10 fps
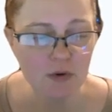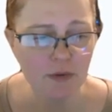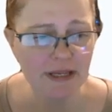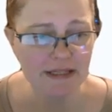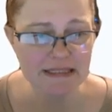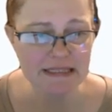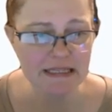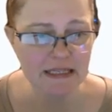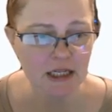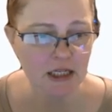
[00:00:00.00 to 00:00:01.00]
where we can
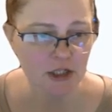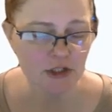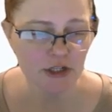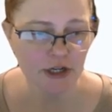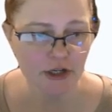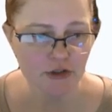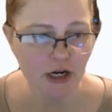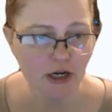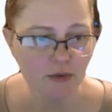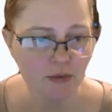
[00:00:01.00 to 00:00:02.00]
see generic
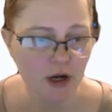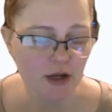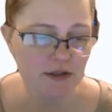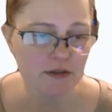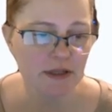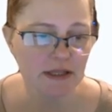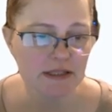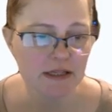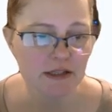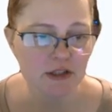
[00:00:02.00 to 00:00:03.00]
drug would also be
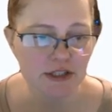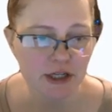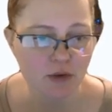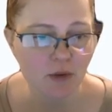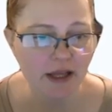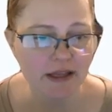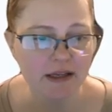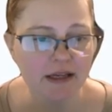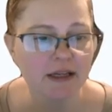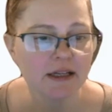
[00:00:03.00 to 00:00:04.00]
listed under Tier 1.